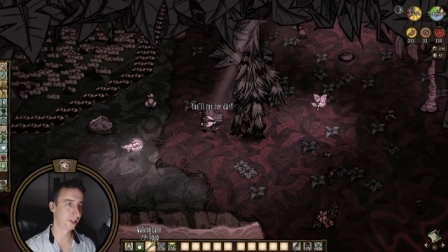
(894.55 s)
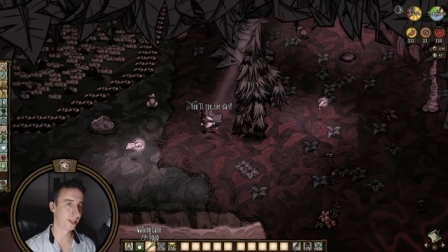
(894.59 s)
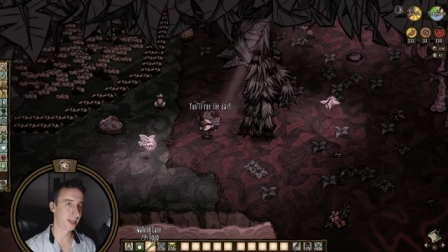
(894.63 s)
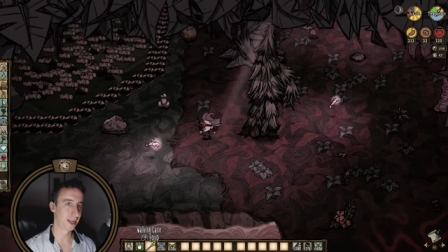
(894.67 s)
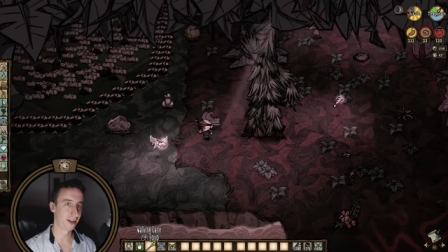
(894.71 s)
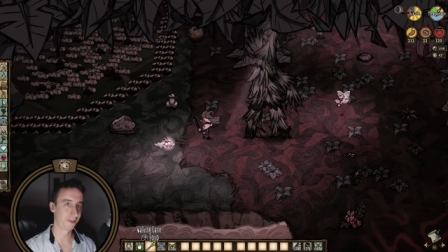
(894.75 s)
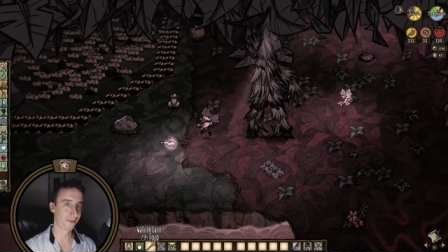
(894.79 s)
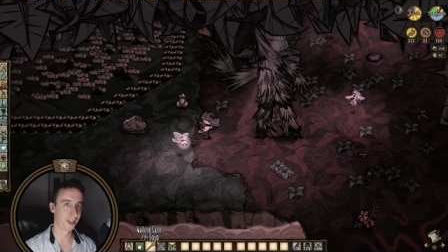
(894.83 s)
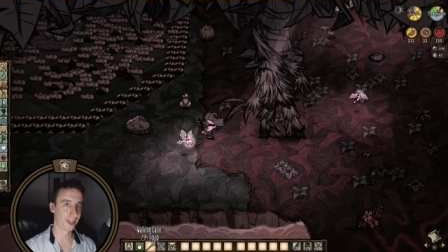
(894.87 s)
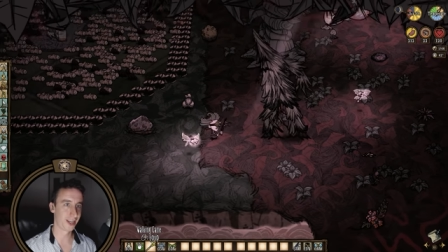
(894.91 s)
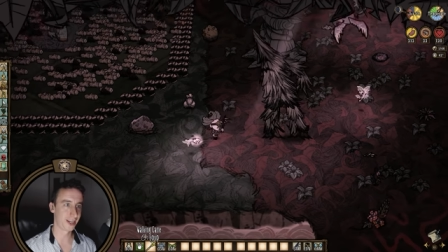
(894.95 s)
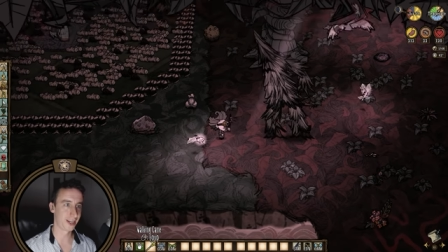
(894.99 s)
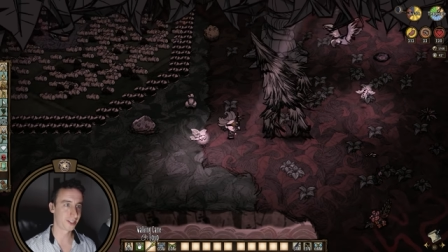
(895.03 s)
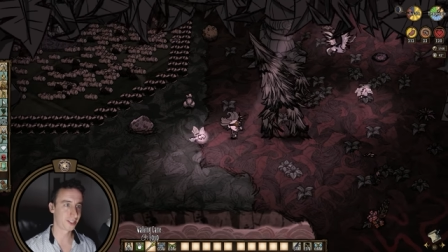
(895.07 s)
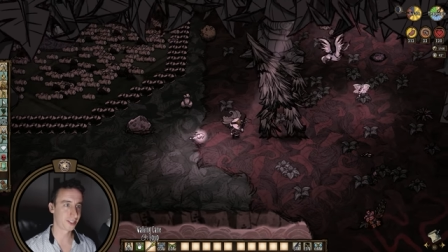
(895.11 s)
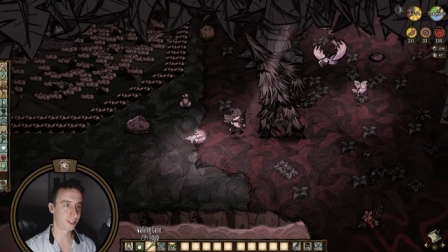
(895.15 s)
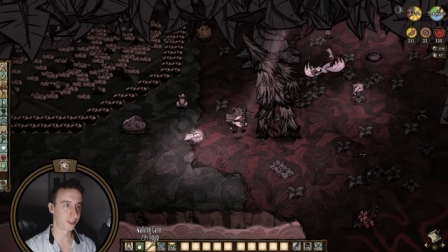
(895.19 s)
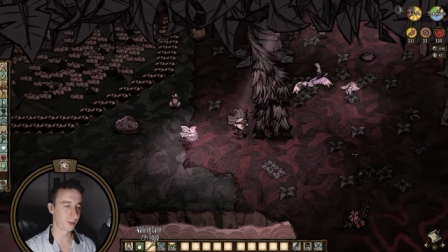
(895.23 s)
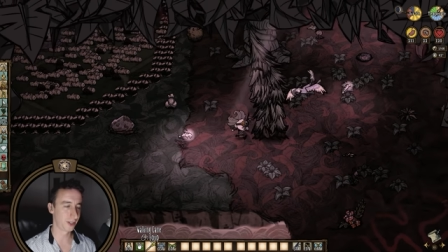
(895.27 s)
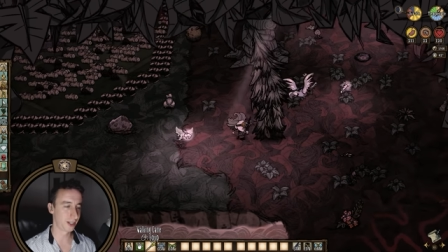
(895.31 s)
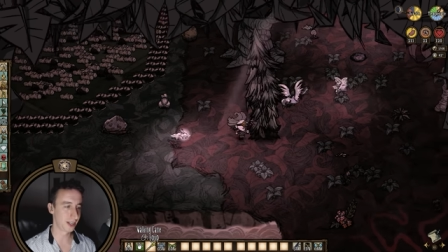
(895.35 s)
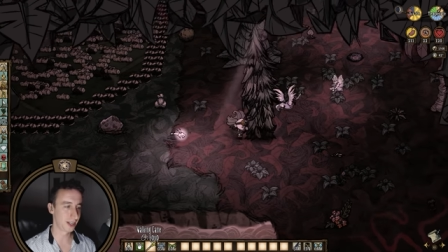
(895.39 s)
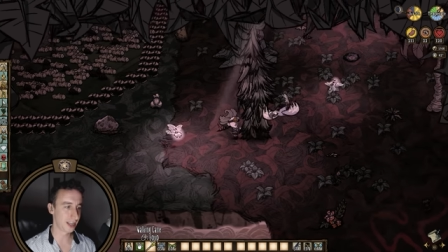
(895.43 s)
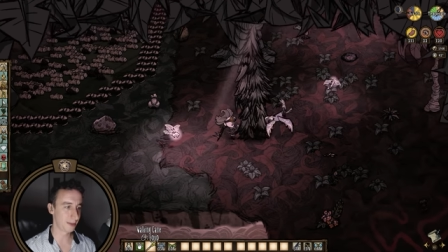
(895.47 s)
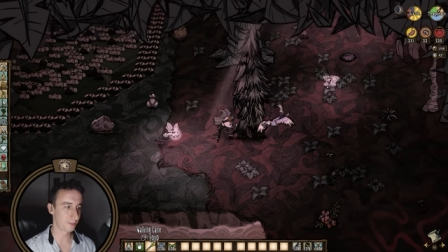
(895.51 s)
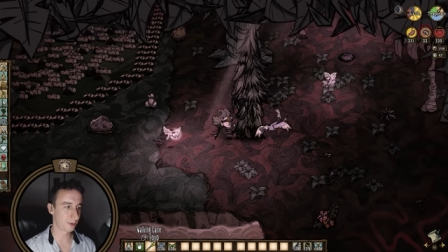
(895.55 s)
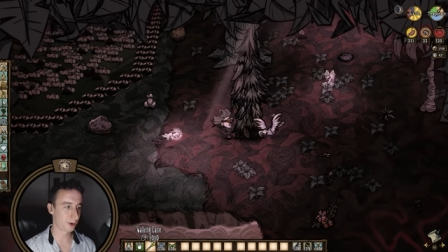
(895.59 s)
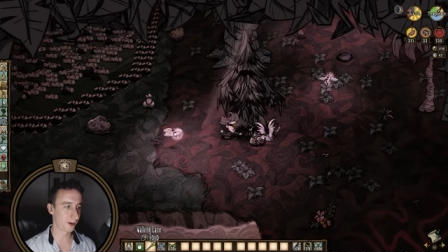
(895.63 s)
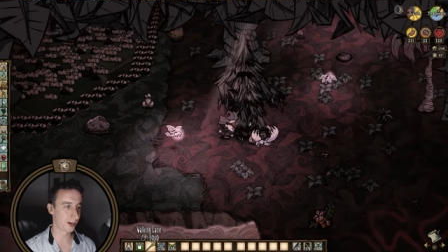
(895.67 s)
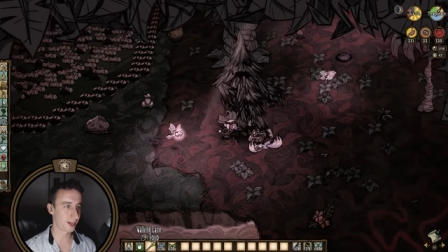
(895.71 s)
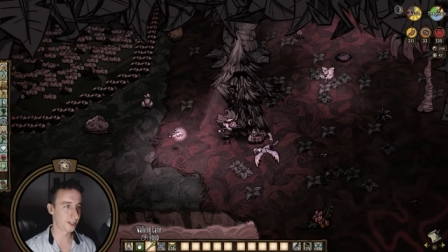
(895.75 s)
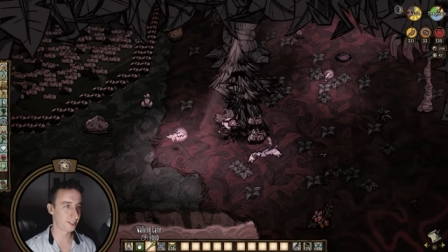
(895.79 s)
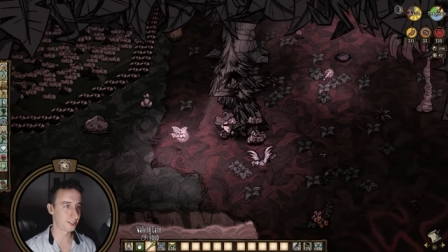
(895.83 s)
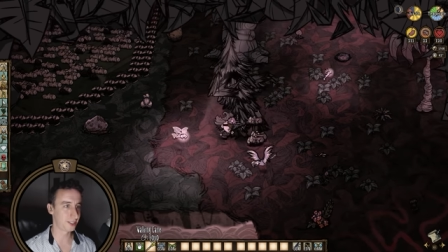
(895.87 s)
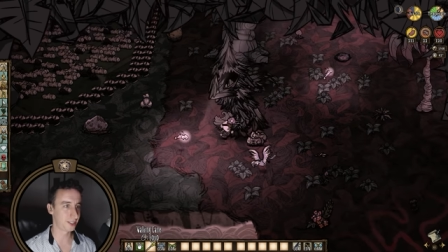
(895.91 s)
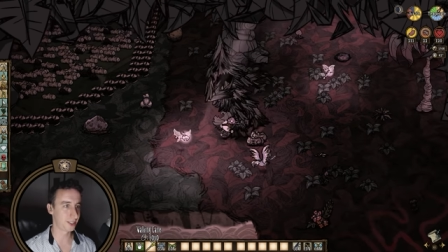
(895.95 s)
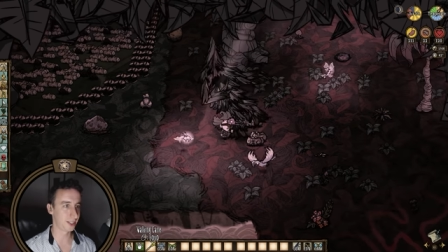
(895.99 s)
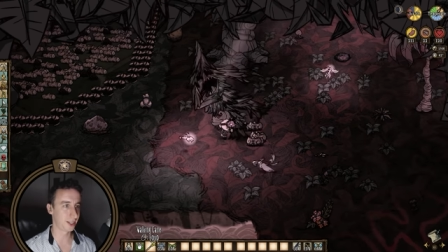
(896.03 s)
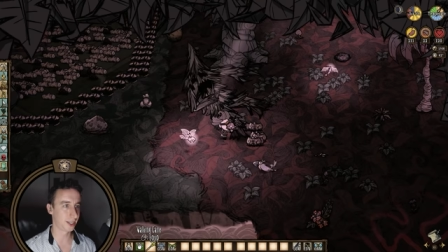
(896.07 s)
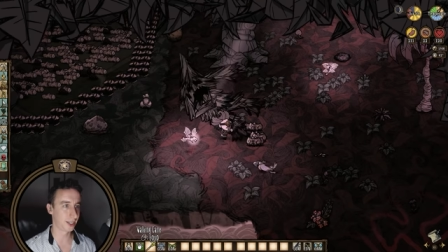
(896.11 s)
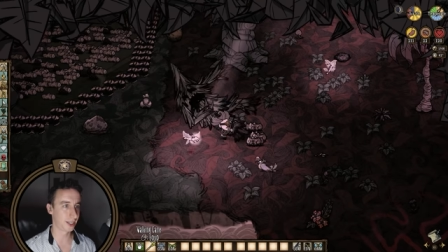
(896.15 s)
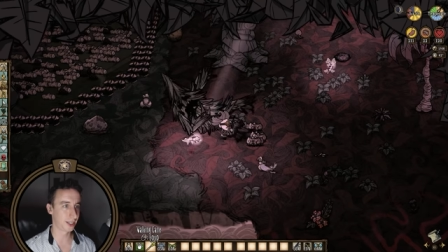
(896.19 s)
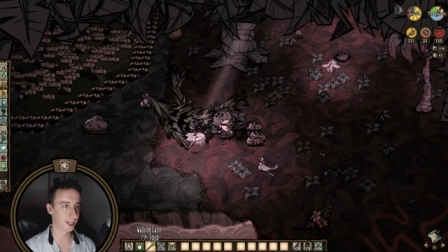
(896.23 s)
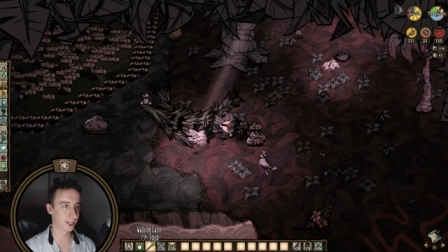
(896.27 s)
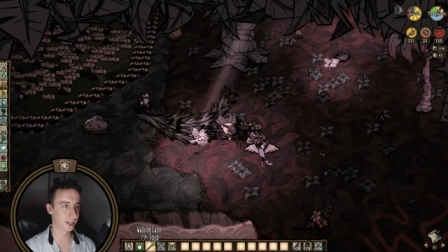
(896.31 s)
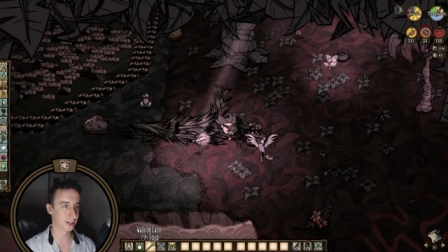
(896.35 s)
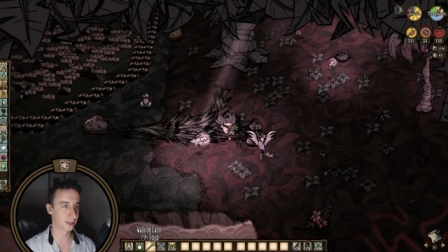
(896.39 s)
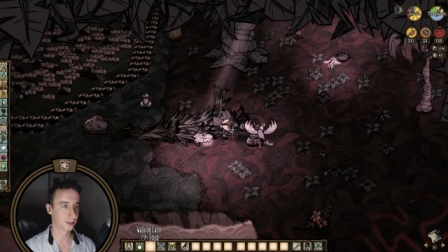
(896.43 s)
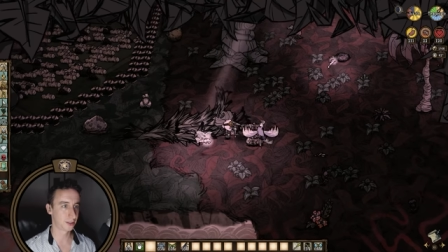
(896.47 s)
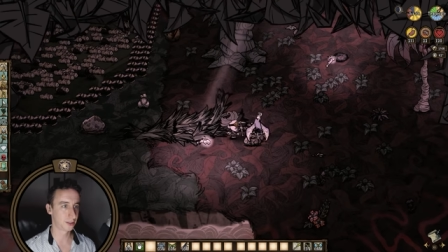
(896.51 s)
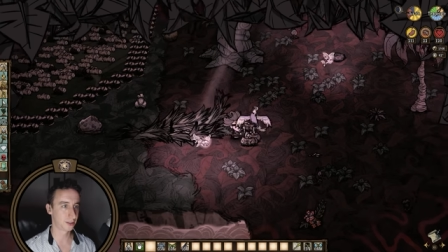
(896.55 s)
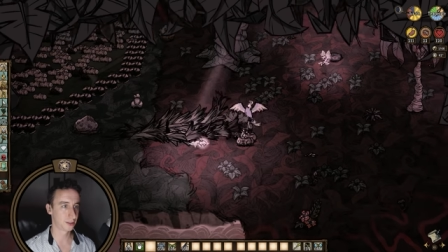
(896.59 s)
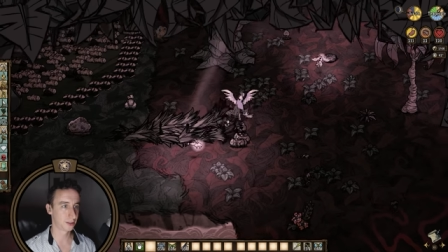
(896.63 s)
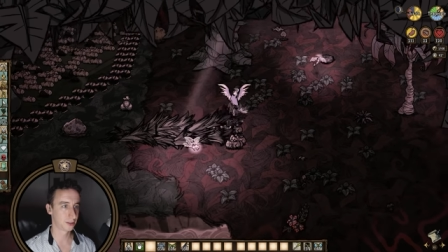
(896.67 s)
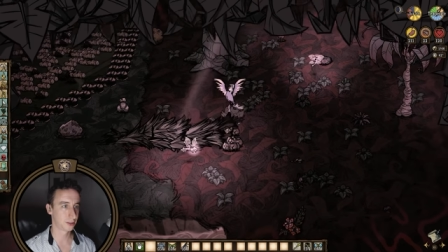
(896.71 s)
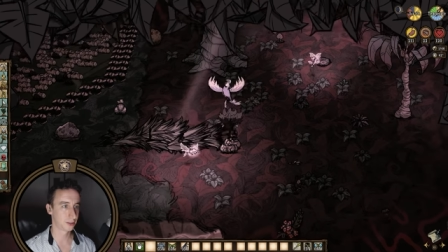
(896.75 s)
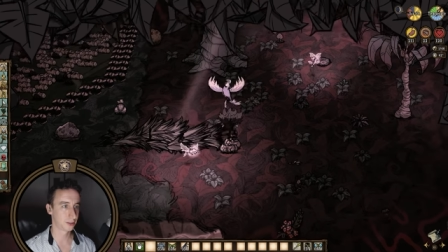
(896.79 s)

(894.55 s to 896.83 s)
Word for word: have liked to. And I'm crazy again.